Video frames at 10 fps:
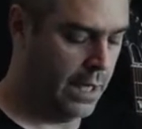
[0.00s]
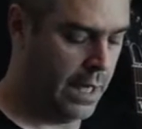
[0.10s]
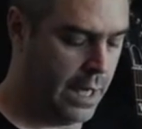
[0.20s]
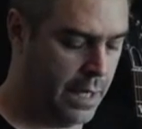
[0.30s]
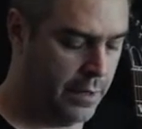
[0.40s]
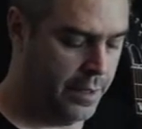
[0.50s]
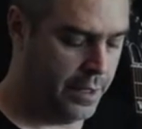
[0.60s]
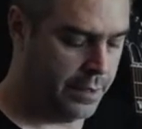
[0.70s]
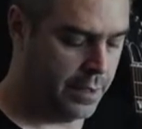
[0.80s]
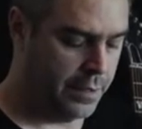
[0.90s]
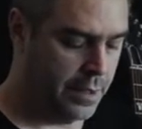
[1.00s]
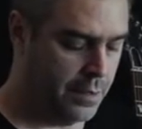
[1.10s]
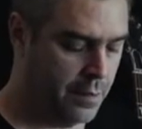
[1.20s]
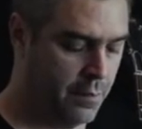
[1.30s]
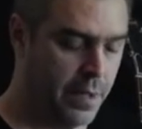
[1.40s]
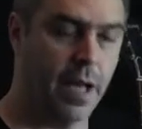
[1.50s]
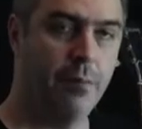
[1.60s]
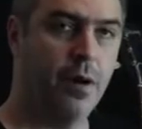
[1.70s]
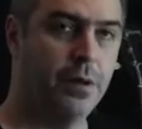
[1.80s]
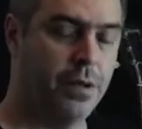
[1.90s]
And this system with the
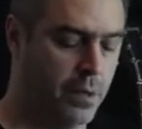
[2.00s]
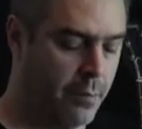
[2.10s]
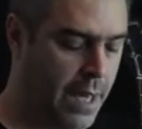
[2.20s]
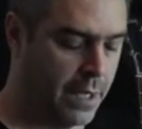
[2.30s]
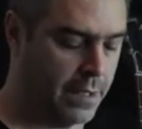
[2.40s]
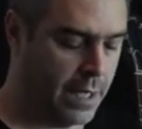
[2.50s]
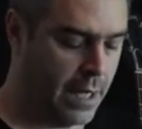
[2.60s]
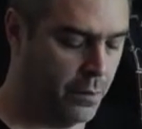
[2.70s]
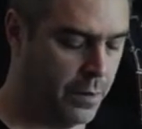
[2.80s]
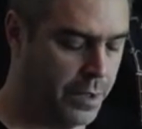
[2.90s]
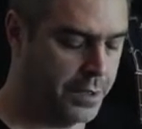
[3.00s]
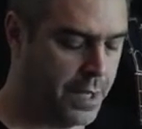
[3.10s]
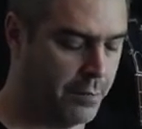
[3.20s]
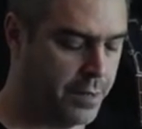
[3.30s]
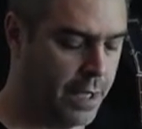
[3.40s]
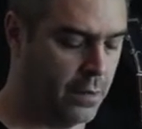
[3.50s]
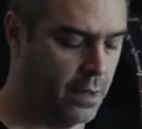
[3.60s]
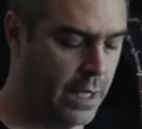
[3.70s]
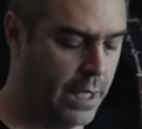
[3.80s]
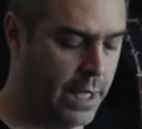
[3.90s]
ABR Tunematic together with the stoptail
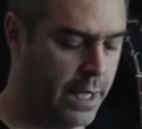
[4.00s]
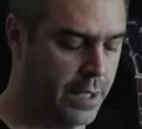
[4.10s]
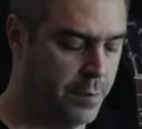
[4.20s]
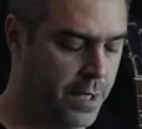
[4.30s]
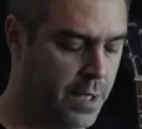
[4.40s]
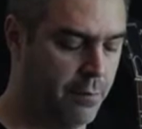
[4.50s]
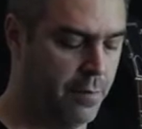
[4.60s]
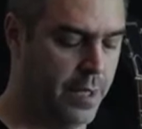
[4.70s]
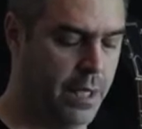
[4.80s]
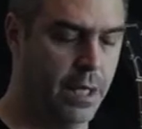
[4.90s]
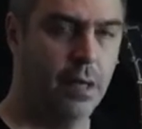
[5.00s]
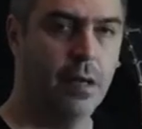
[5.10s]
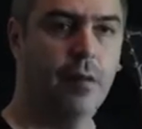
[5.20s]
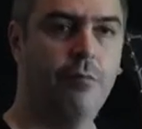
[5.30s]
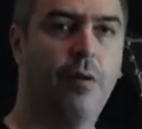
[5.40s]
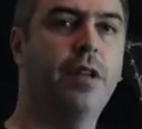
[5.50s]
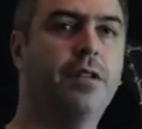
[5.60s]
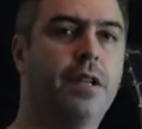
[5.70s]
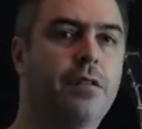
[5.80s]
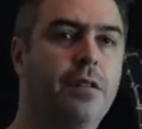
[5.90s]
has become the bridge
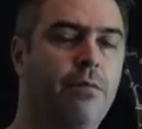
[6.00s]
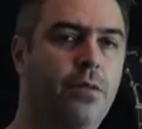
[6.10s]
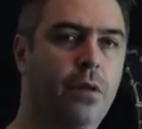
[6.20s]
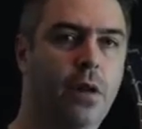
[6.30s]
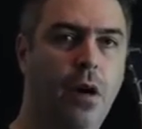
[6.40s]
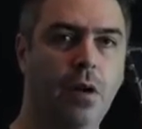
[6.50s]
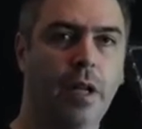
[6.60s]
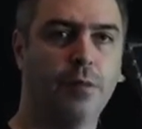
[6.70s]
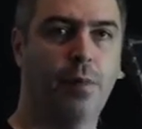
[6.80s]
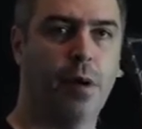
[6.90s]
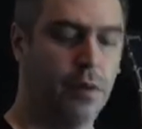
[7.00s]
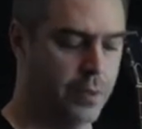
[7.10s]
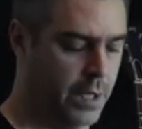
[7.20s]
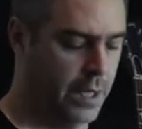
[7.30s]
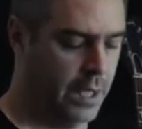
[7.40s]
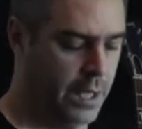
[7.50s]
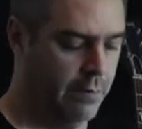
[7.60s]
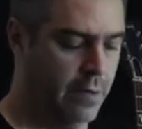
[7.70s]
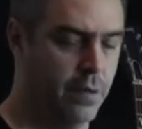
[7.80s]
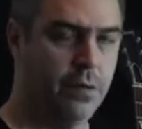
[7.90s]
system for all Les Pauls
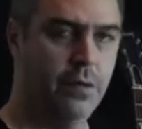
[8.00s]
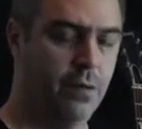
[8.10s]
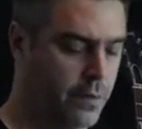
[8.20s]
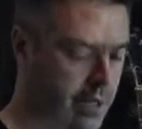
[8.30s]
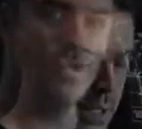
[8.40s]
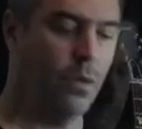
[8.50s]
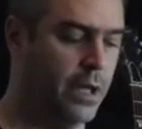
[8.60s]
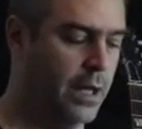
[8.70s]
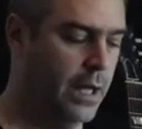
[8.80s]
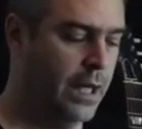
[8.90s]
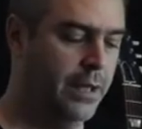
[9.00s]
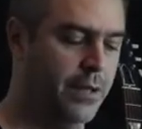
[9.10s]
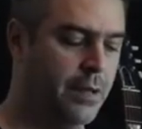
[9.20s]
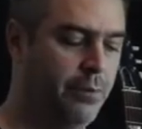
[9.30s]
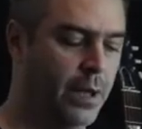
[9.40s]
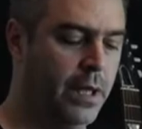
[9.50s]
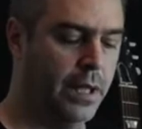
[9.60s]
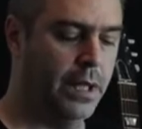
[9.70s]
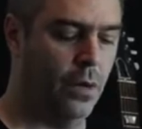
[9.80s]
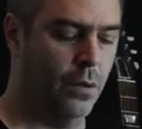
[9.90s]
even to today. This one is
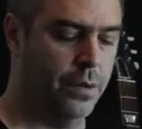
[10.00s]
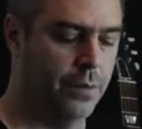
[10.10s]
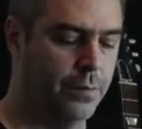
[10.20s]
completely gold.